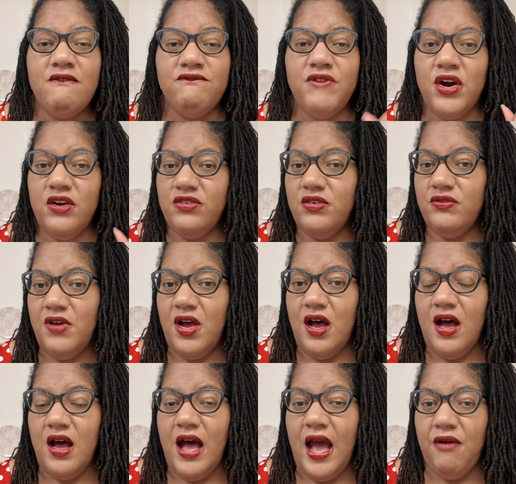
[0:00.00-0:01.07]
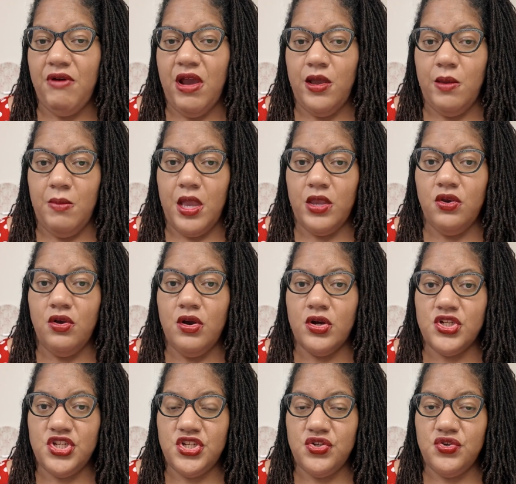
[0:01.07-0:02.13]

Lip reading: First of all, I recommend you go to